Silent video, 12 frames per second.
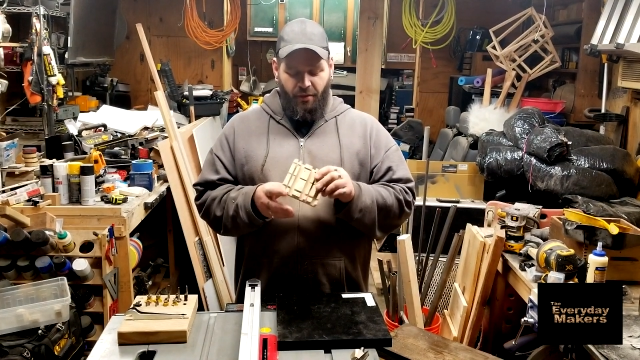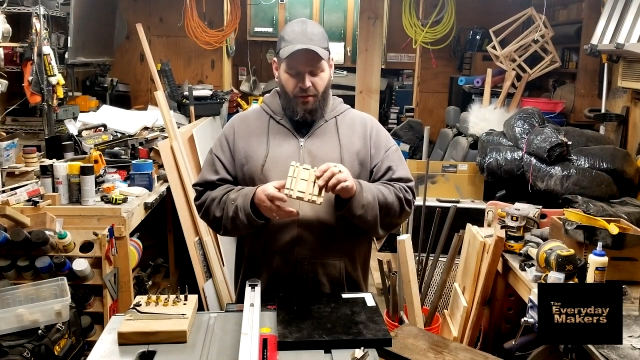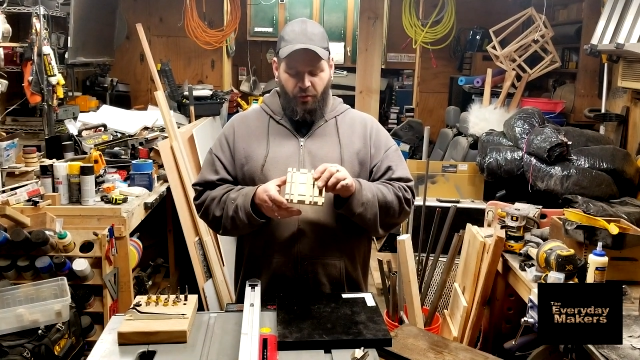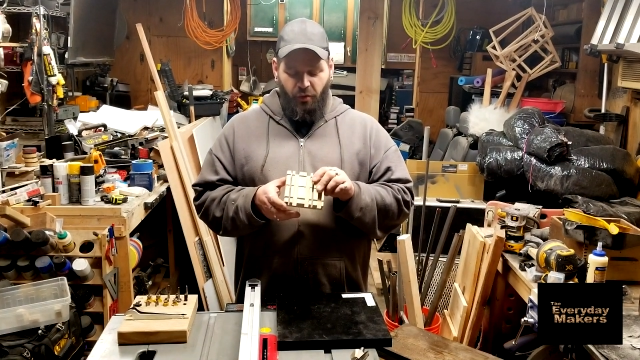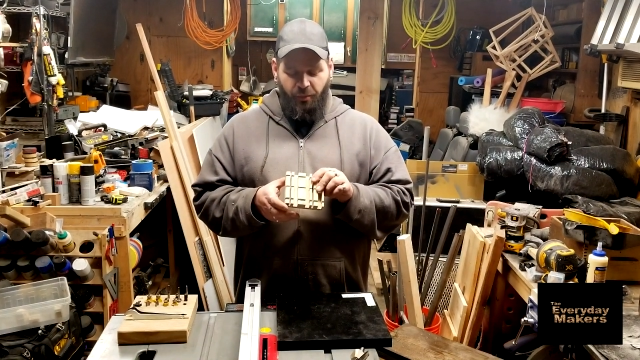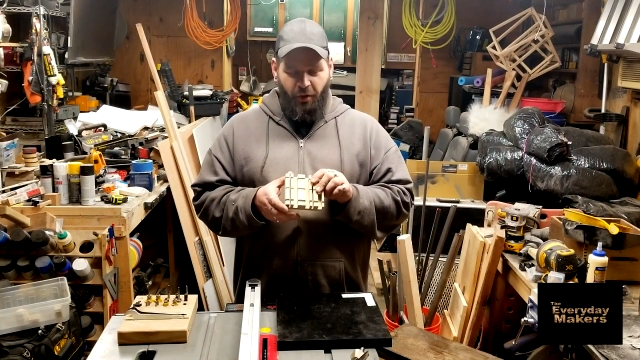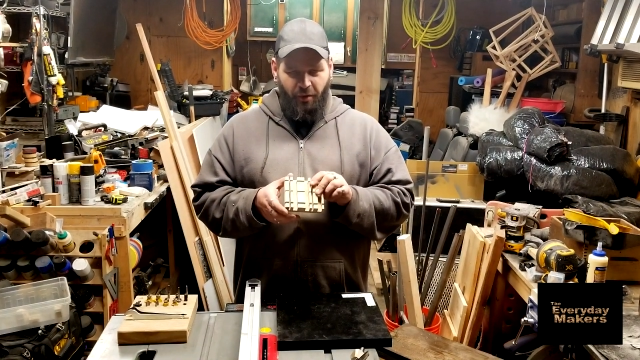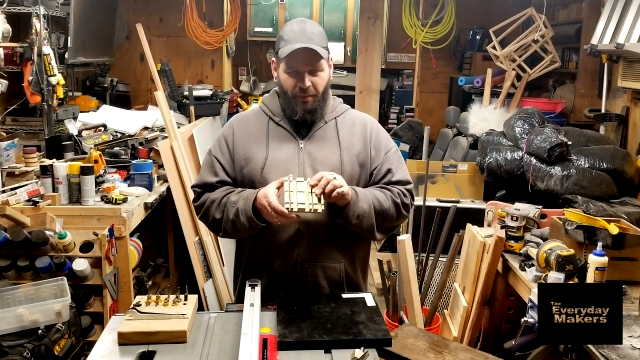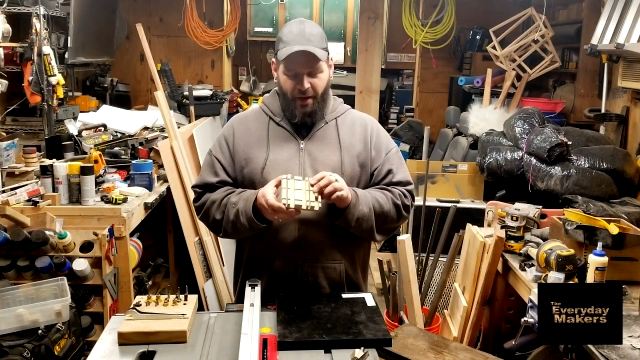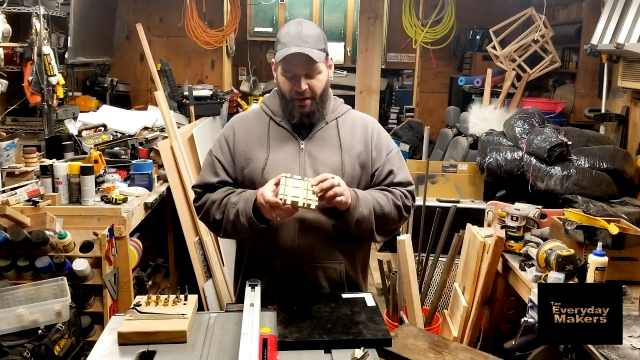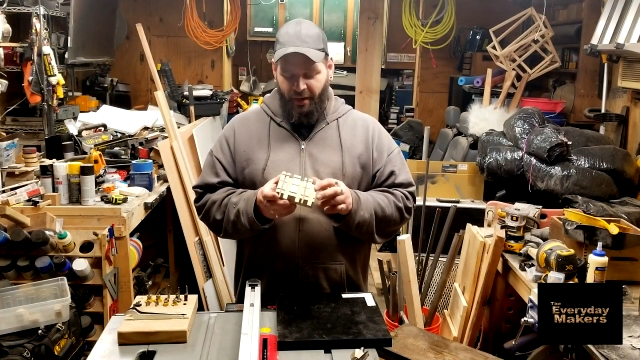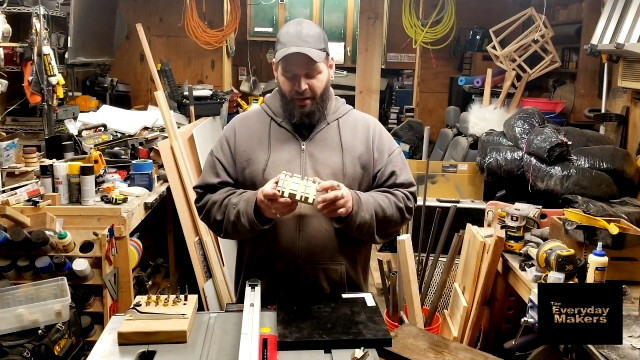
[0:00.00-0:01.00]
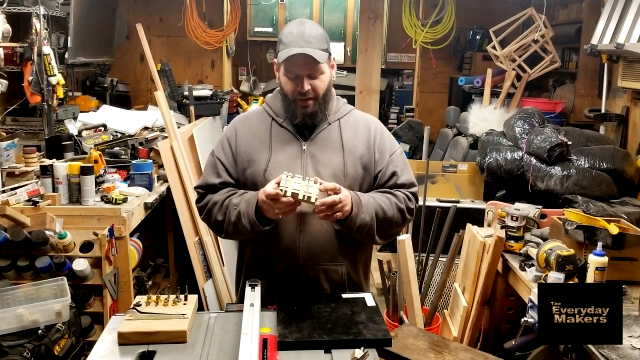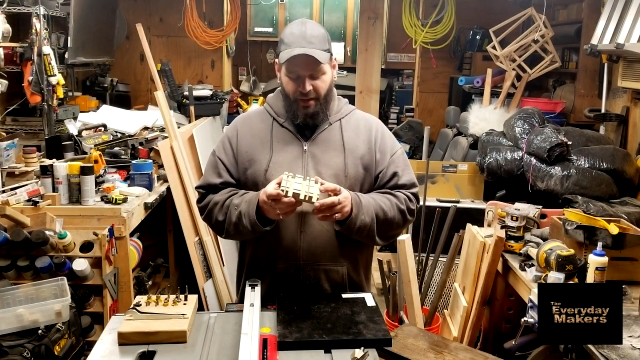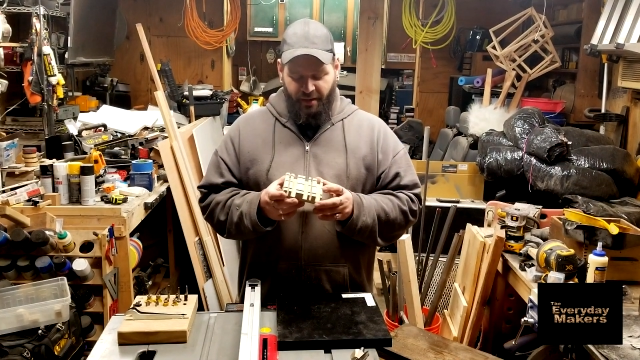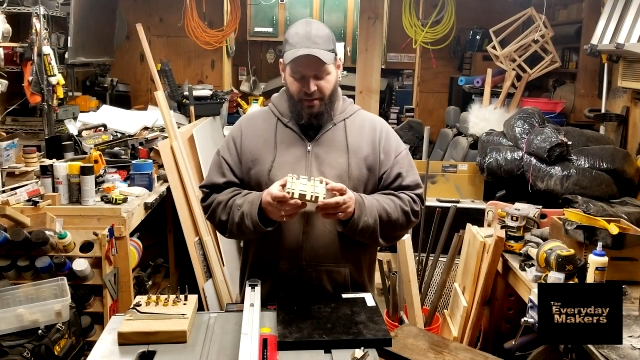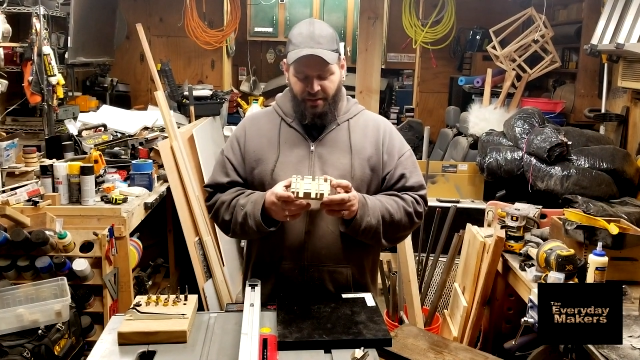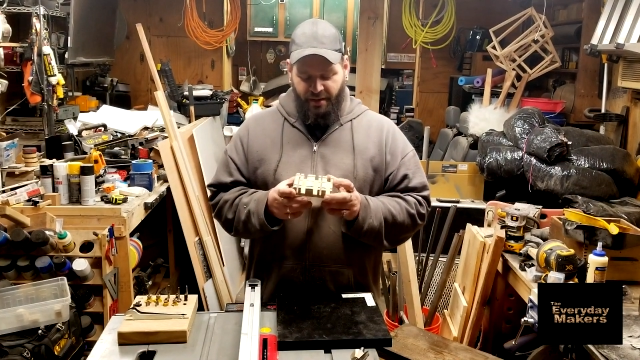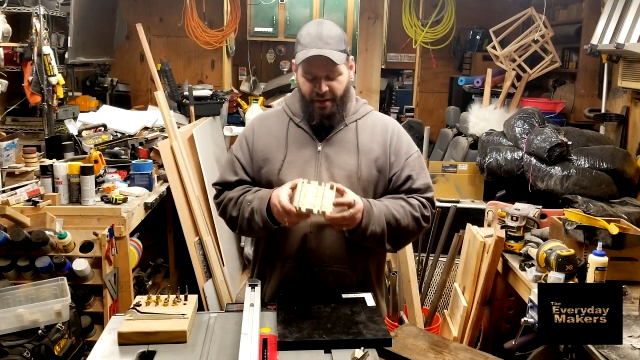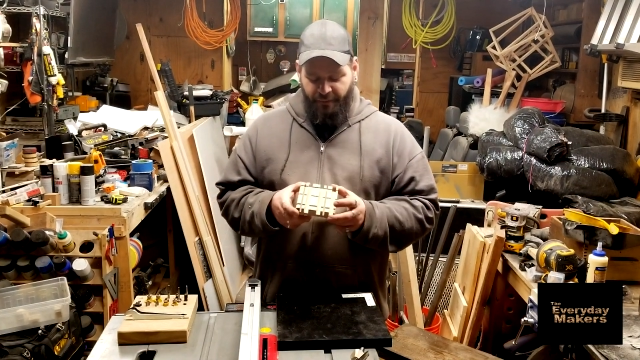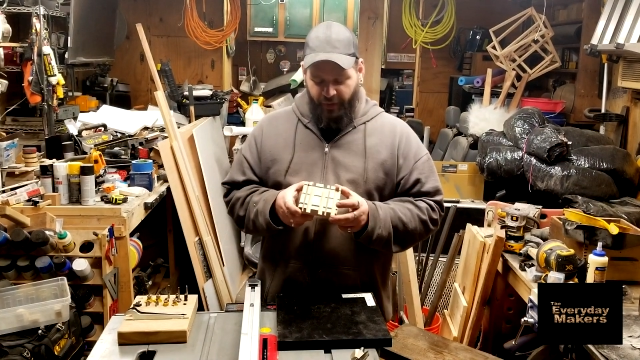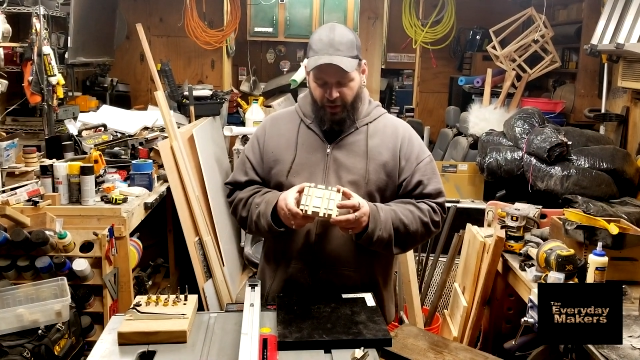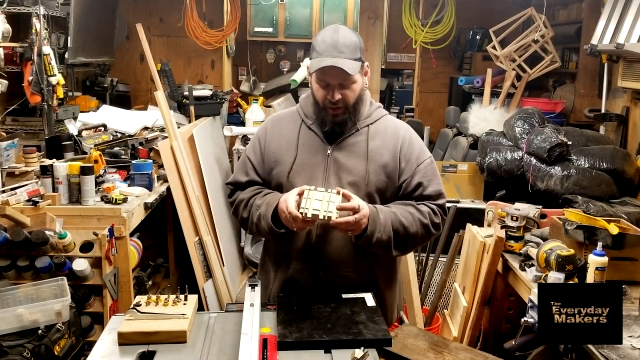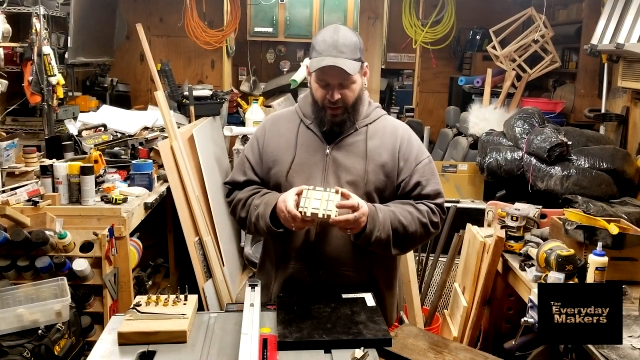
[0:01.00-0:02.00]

The cool part about it is he figured